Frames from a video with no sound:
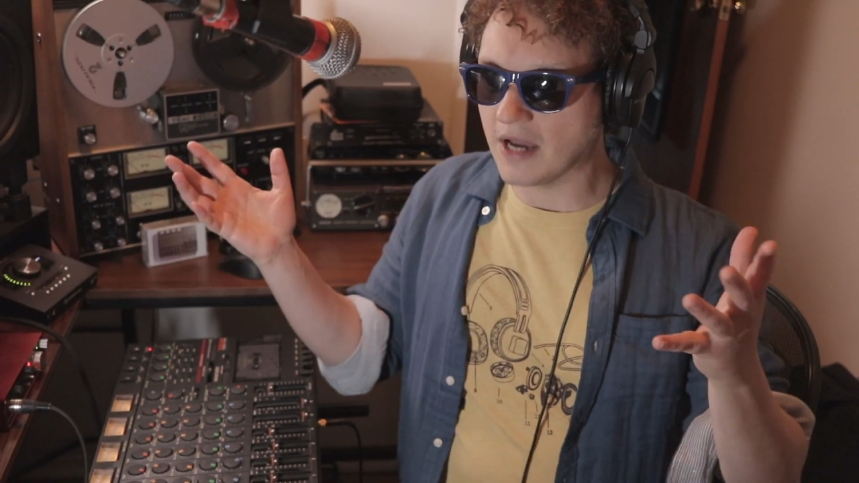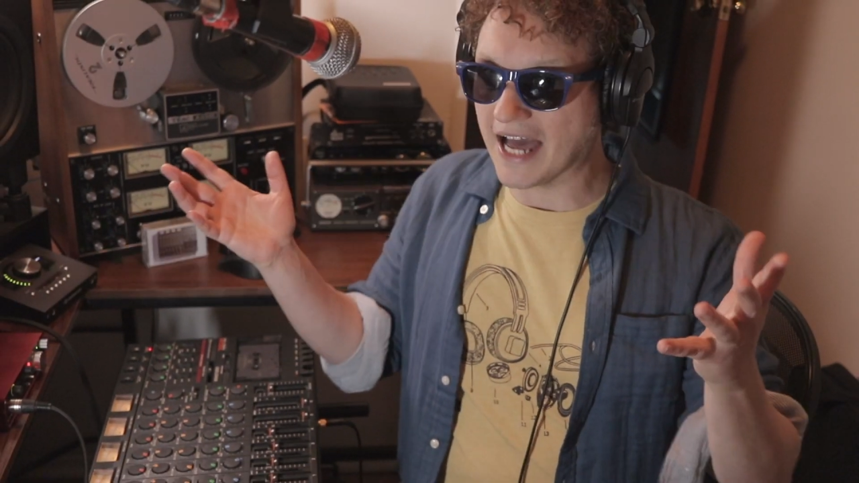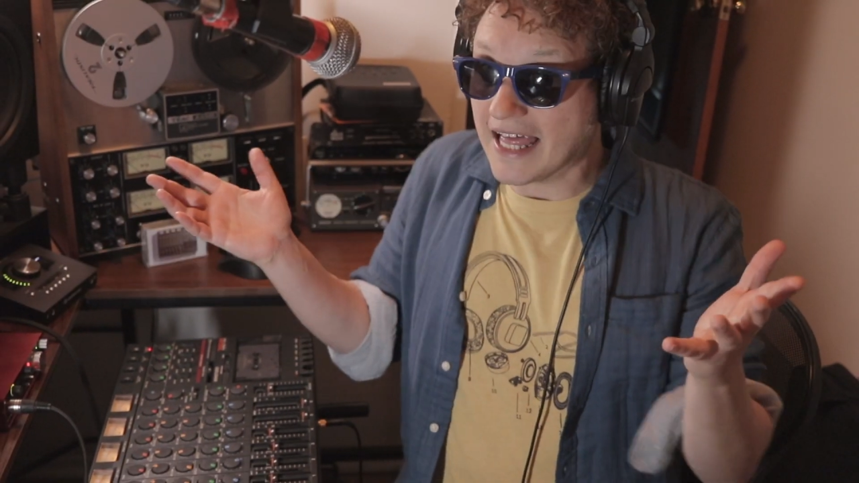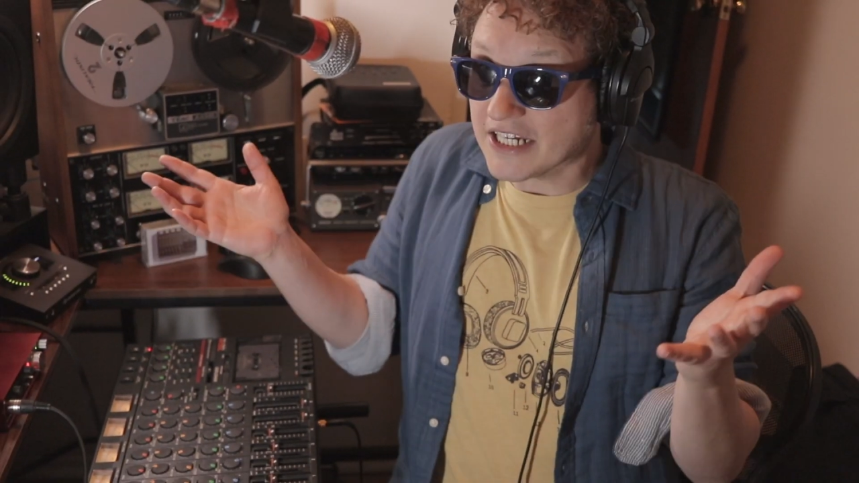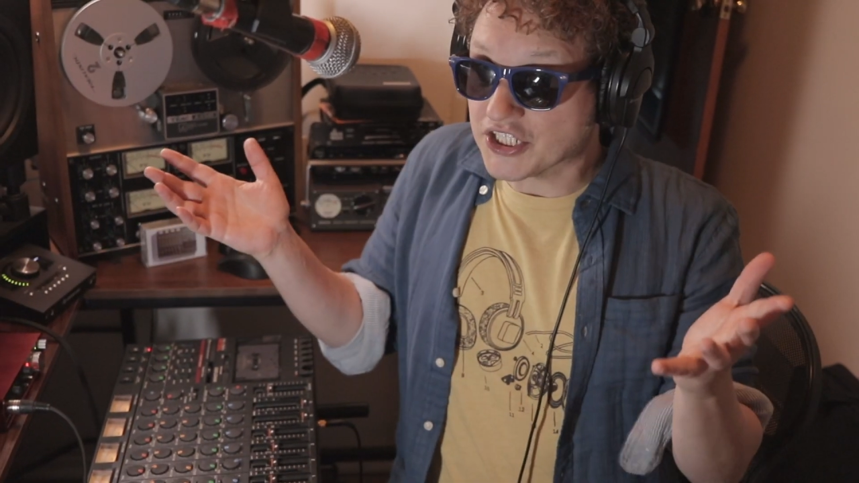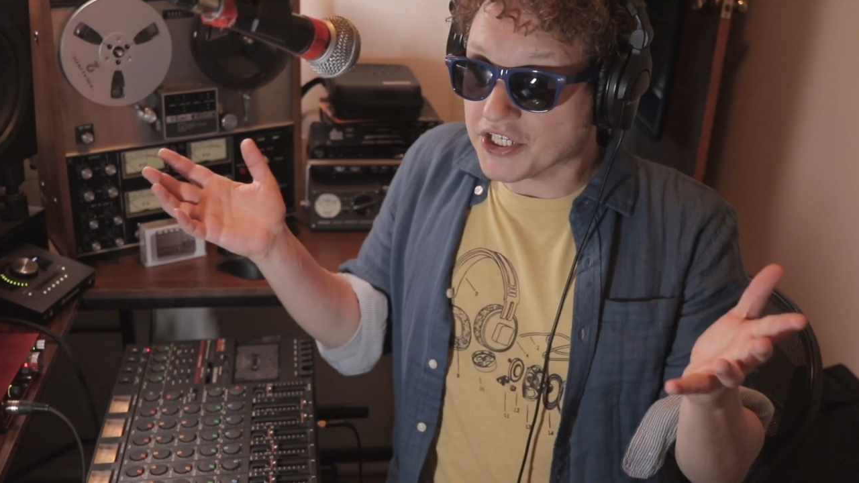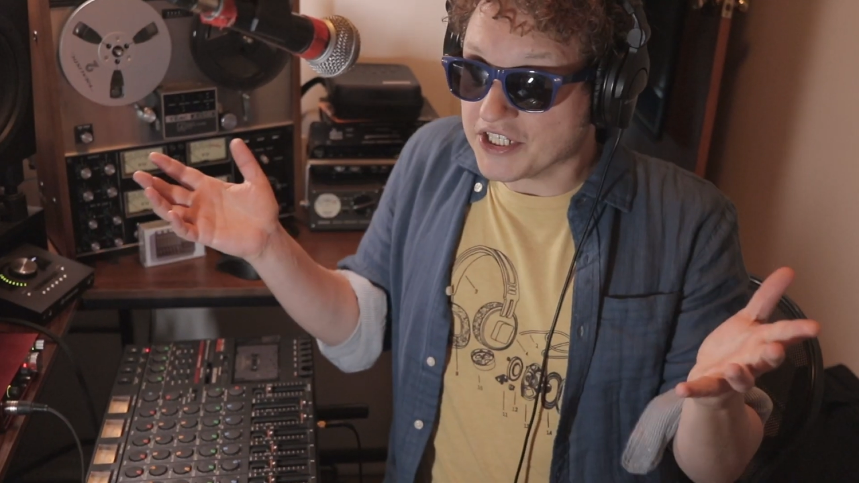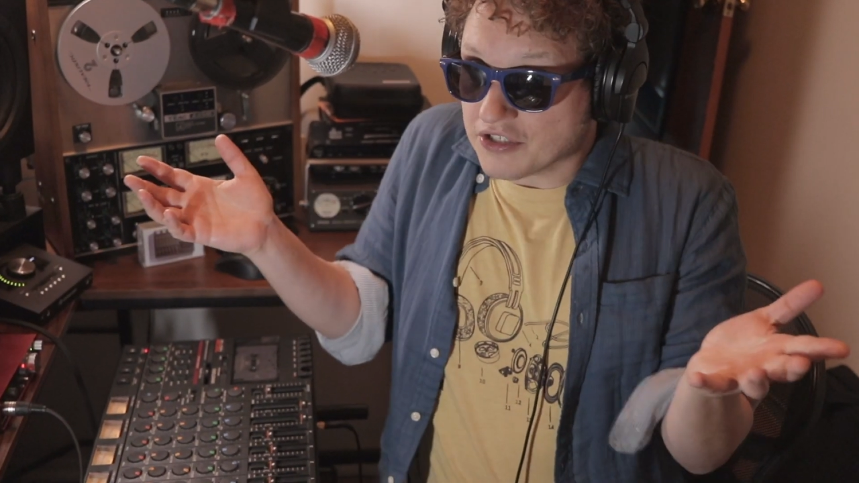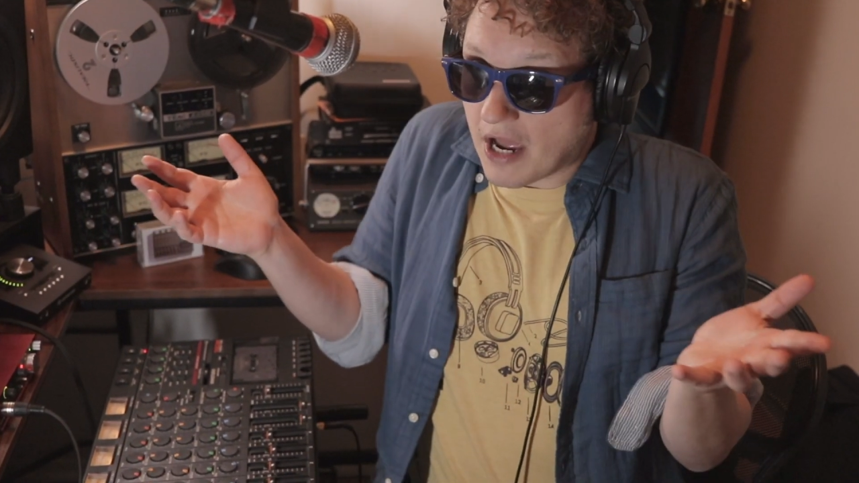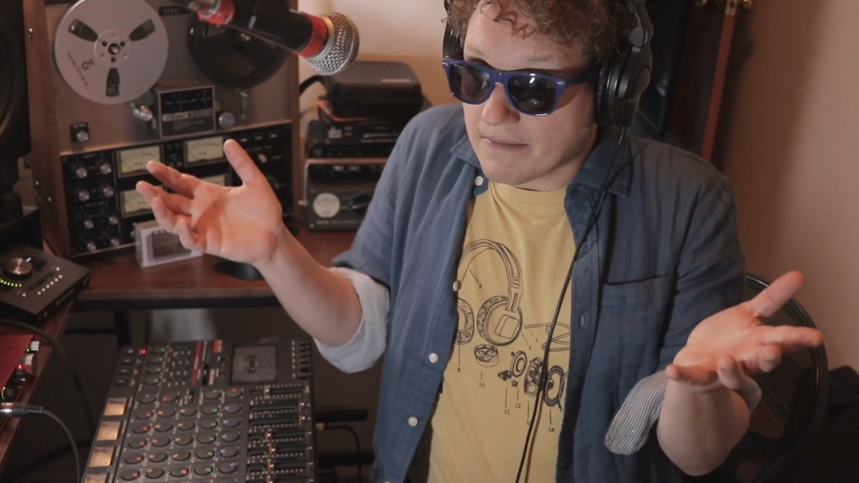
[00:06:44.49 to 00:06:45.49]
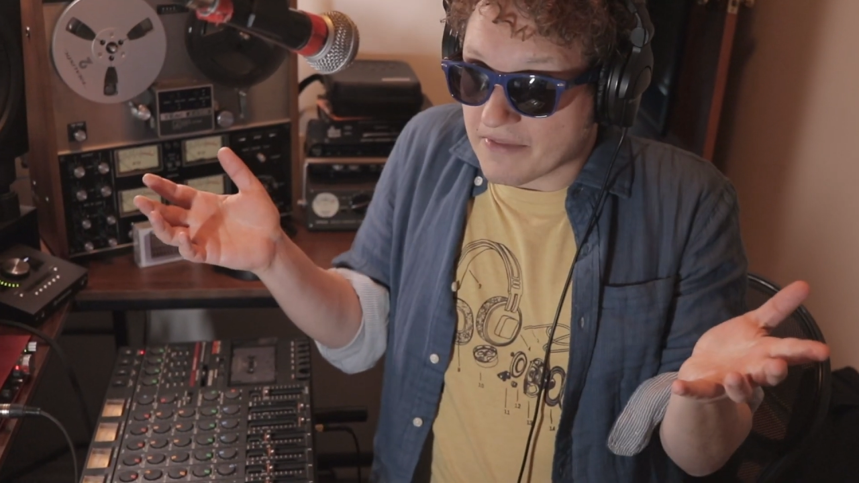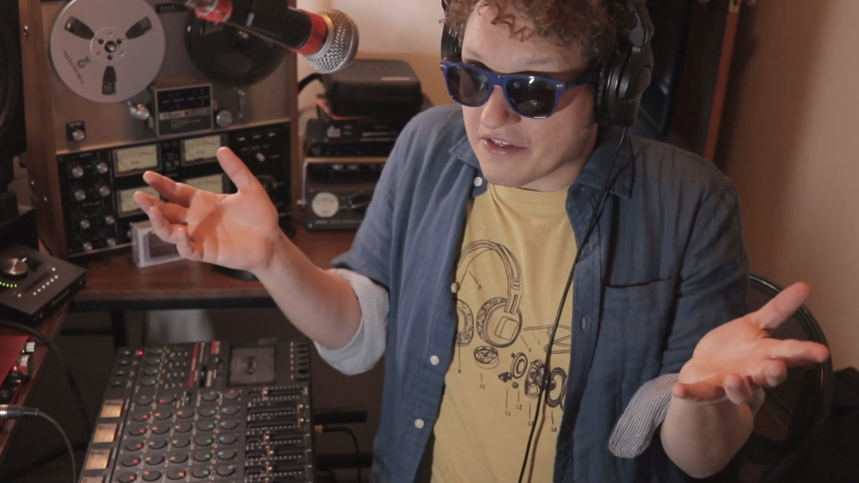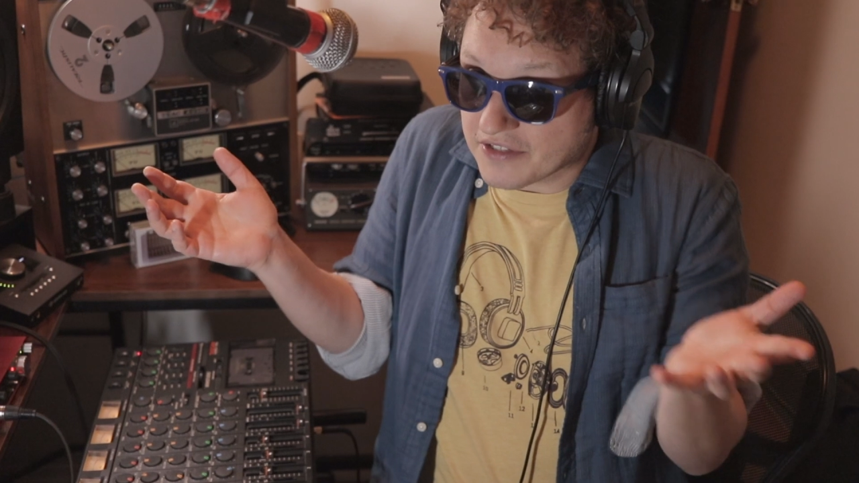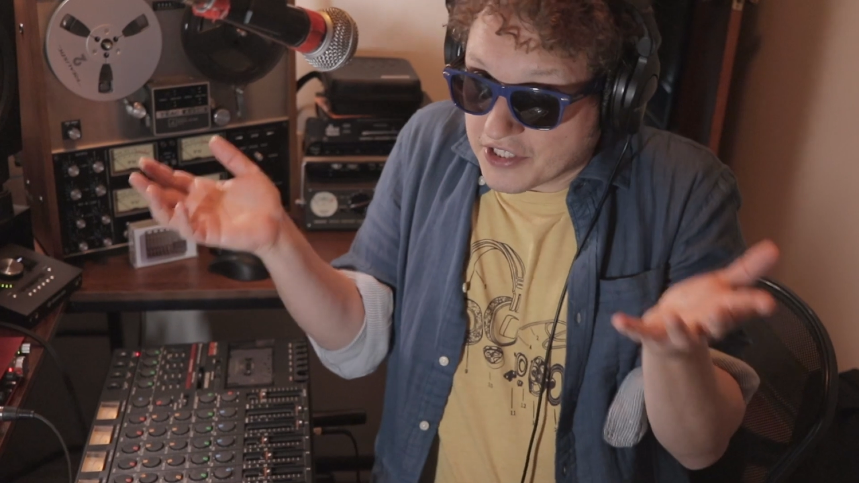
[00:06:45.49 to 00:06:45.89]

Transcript: like dirty drums.